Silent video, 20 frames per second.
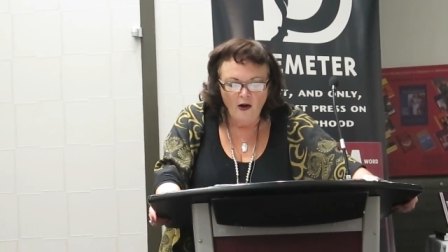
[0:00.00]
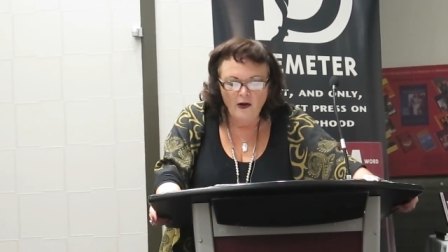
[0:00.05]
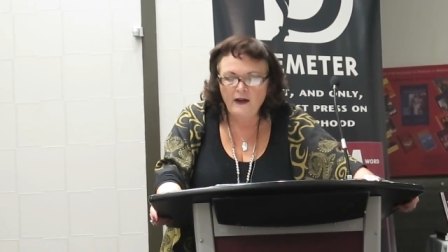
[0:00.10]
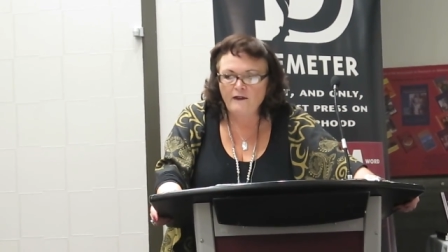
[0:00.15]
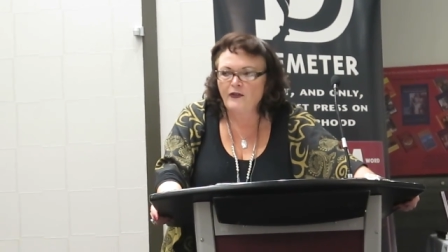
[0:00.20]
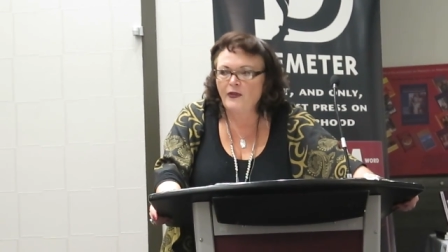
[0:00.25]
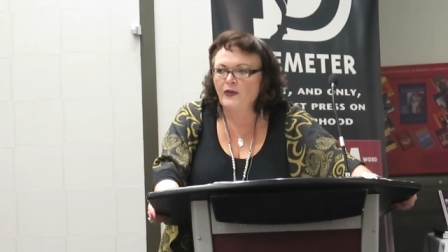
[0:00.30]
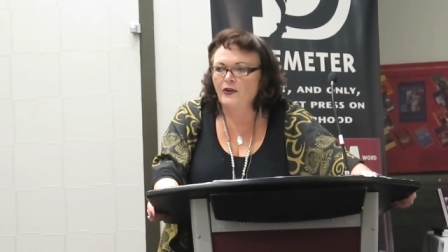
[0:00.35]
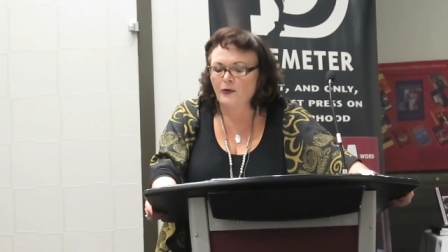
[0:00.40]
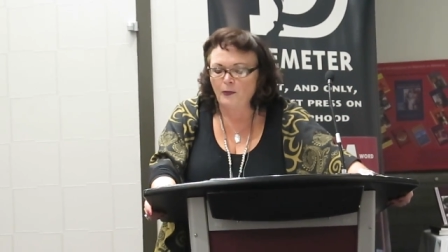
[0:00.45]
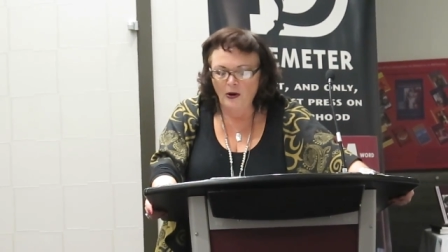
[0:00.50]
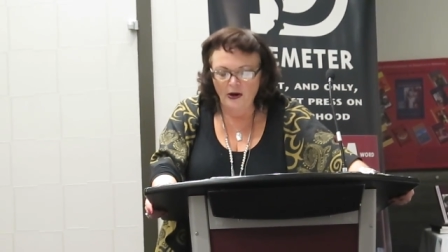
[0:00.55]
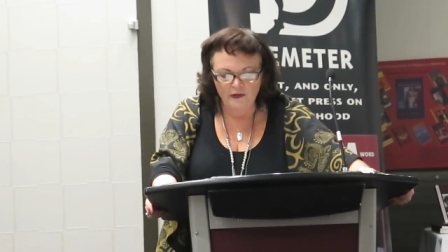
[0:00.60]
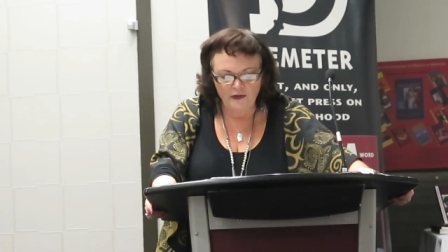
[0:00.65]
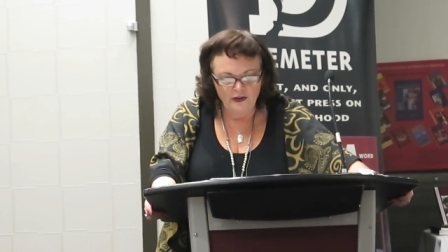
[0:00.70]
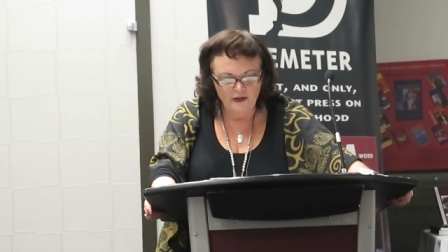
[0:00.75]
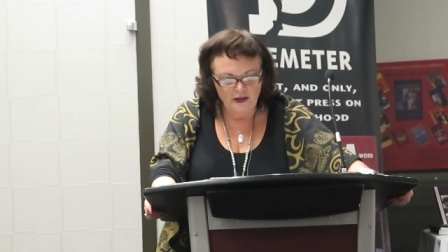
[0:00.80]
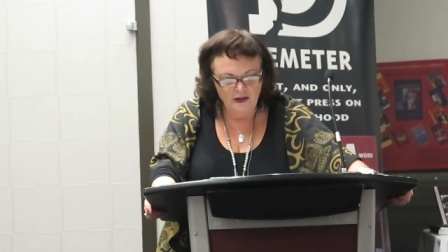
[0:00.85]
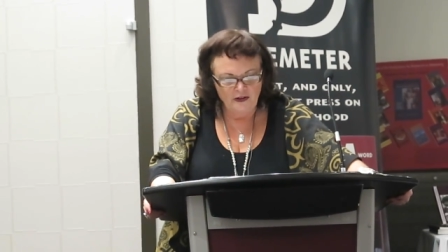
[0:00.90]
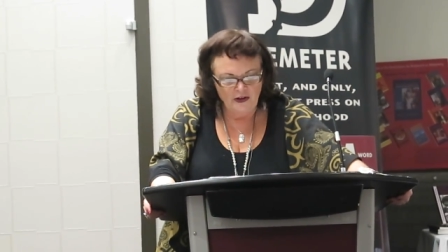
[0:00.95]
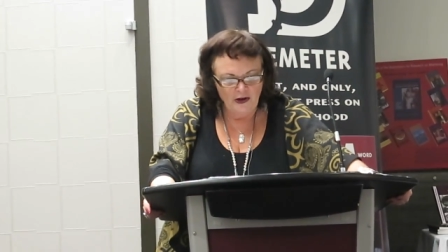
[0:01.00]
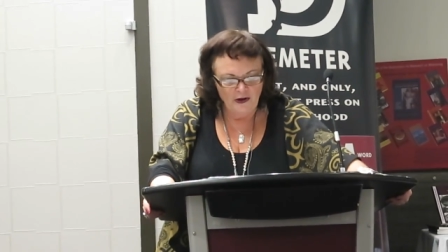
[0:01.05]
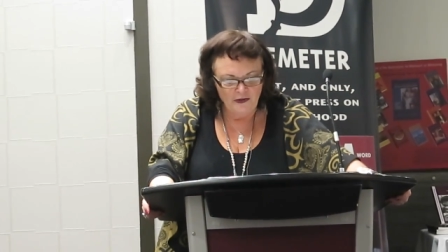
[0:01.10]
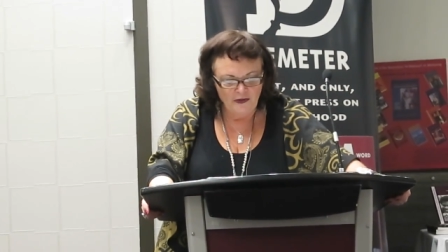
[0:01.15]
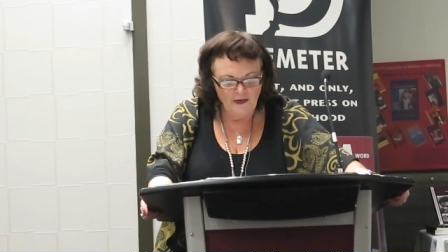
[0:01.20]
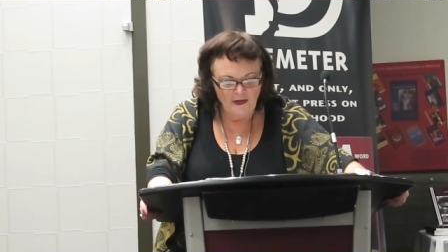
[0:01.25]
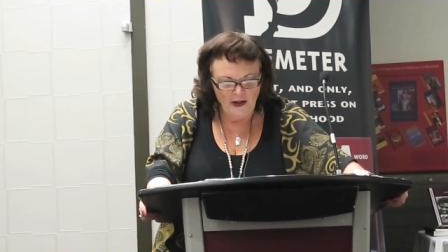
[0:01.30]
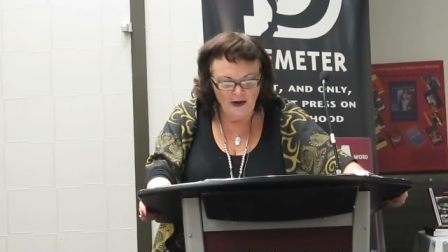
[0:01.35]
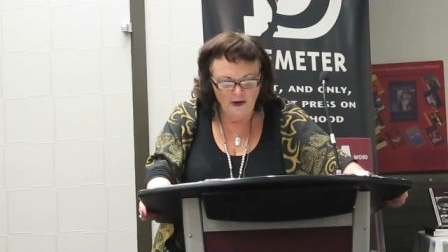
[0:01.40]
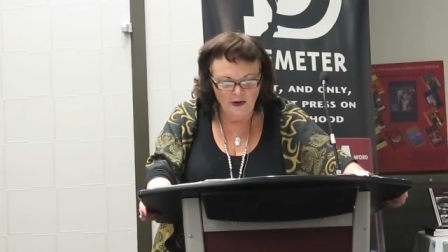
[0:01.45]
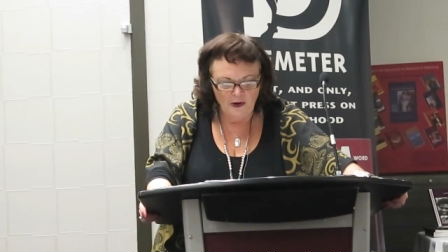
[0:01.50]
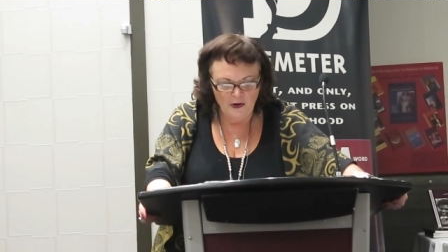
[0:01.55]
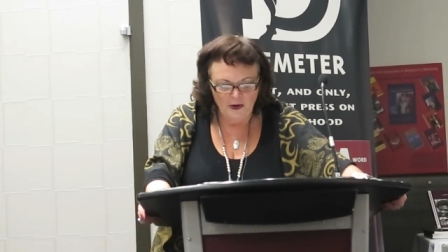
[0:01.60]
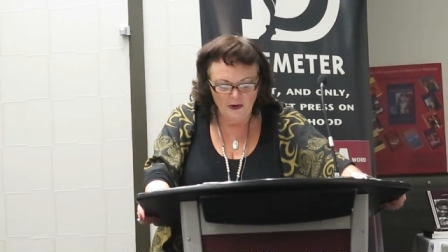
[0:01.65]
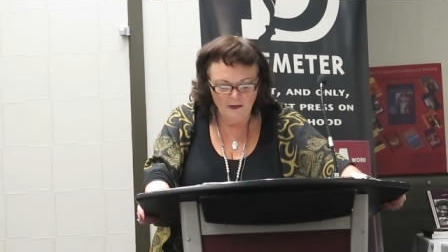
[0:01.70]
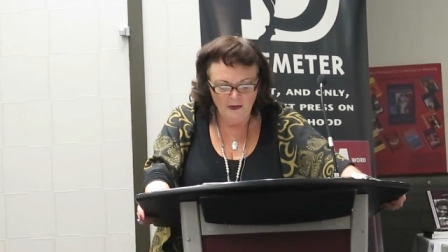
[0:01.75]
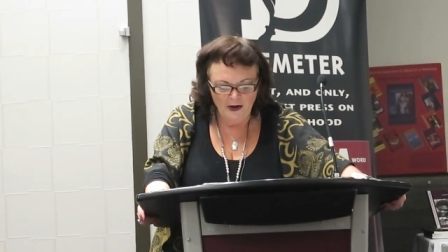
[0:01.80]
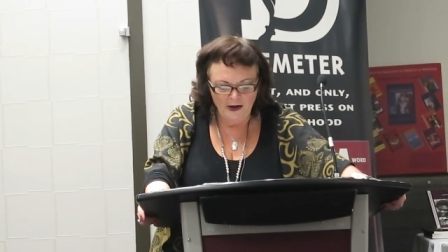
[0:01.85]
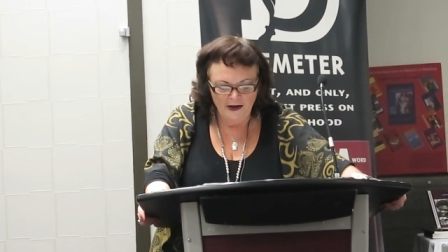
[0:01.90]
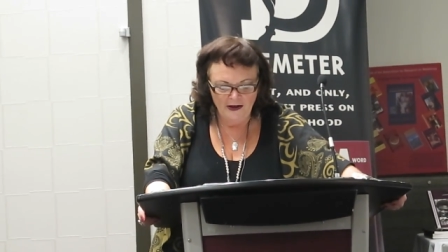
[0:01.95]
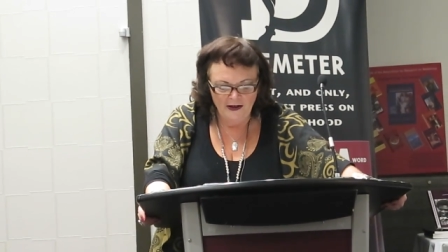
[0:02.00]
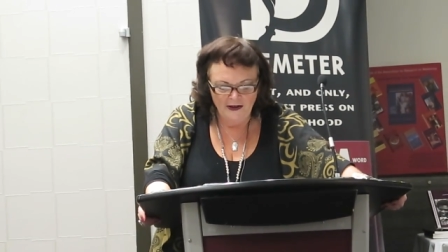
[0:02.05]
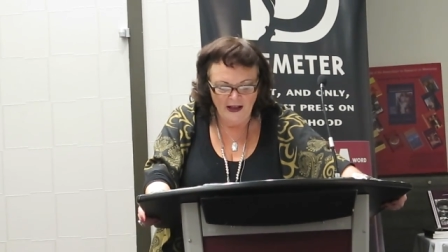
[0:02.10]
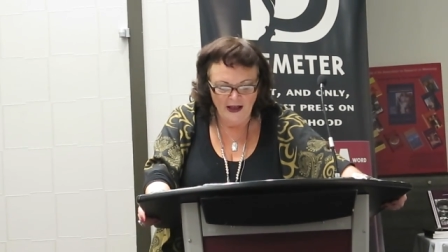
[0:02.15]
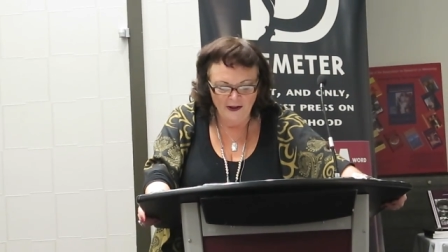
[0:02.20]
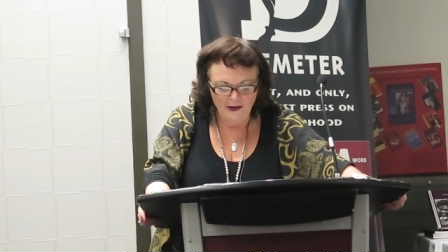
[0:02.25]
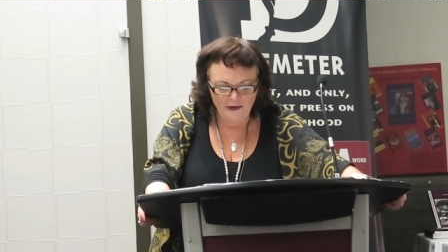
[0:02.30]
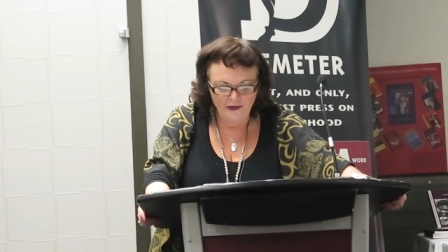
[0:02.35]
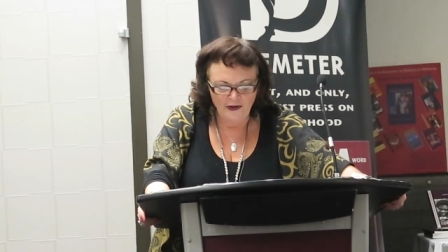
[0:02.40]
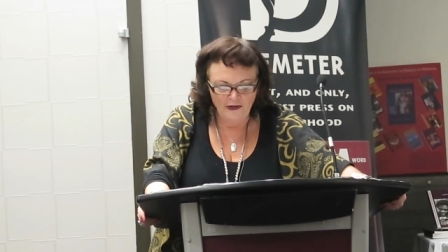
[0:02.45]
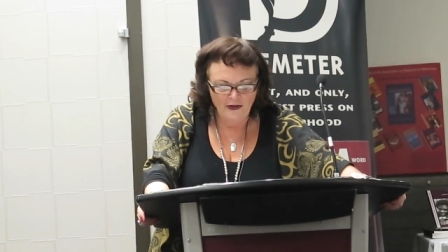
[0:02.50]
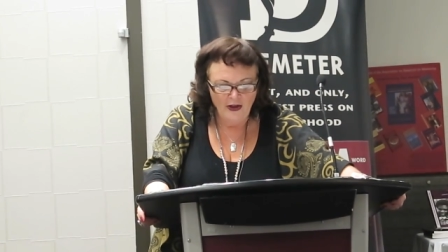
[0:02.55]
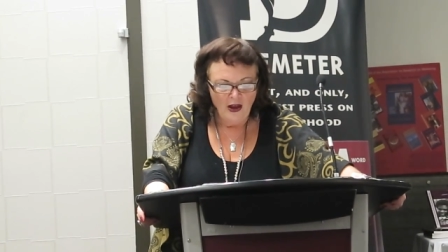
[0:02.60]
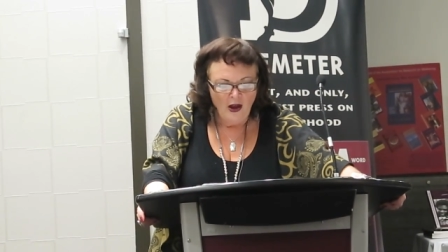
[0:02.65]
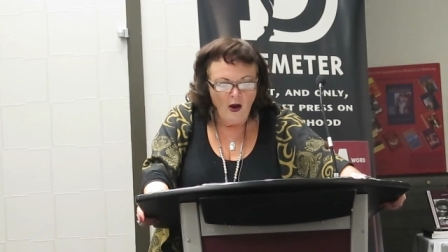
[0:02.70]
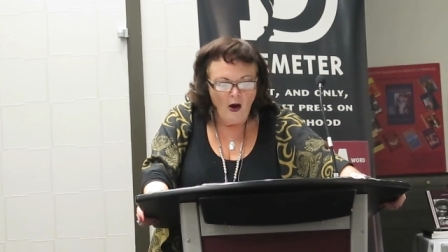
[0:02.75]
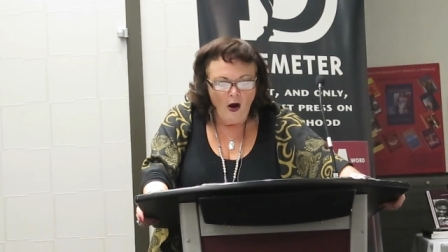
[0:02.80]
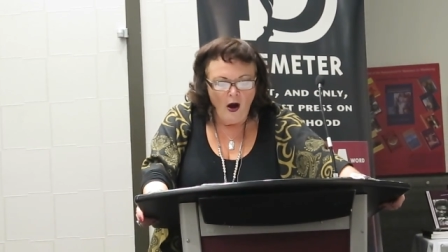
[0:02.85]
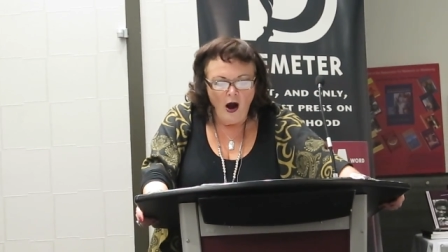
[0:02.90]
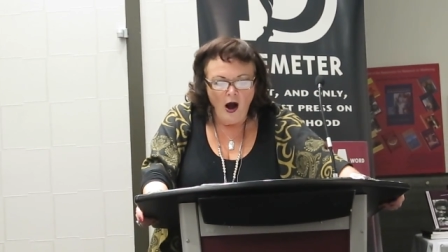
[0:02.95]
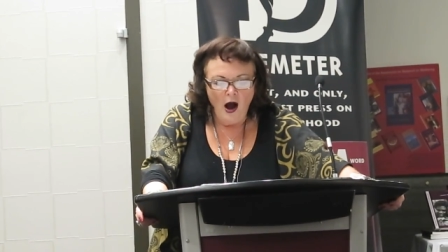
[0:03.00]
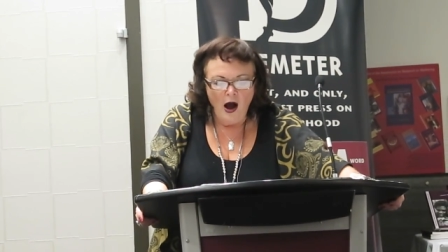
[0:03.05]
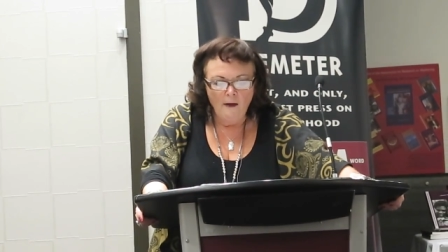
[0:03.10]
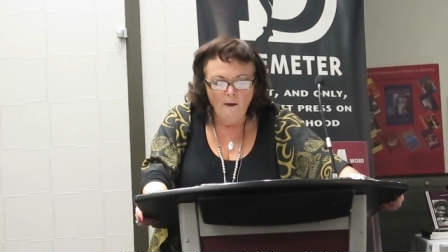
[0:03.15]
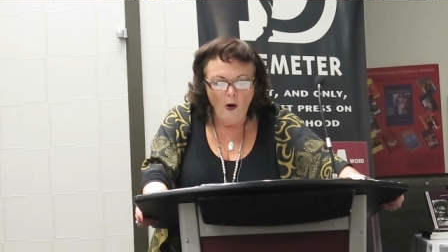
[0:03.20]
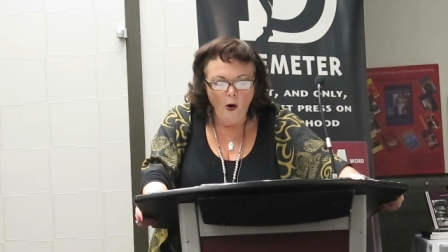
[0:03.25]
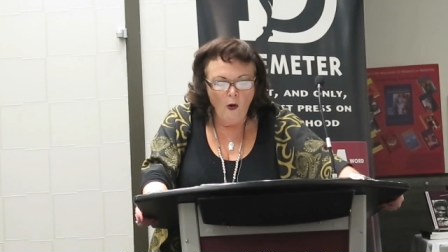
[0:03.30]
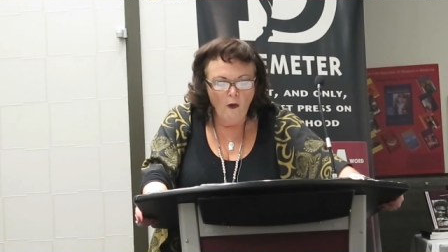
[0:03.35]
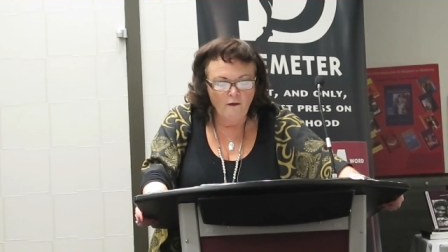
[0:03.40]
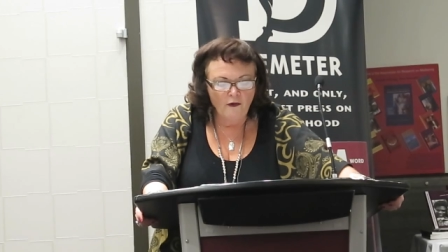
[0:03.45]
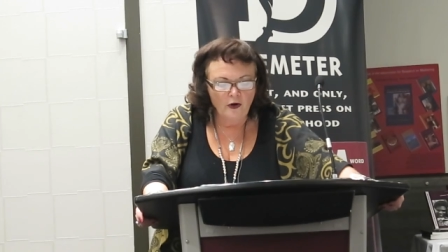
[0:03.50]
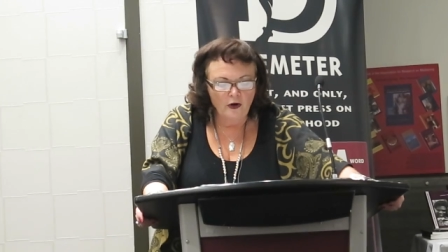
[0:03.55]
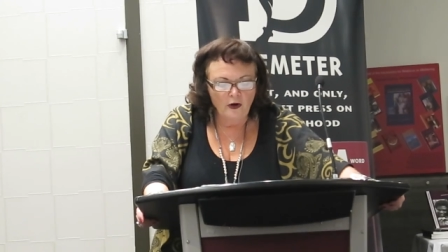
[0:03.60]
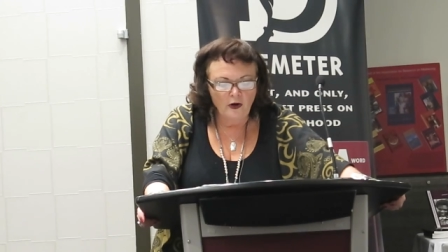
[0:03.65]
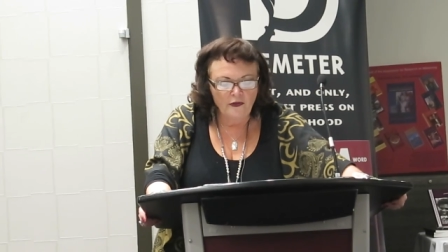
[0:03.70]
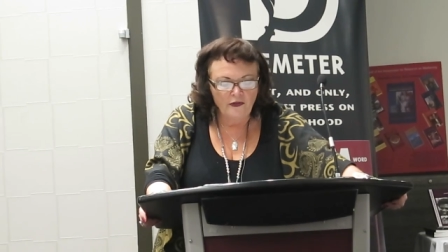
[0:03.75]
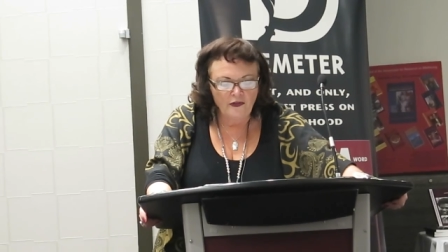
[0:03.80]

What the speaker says: I'll give you the depressing details and then I'll go to my analysis. More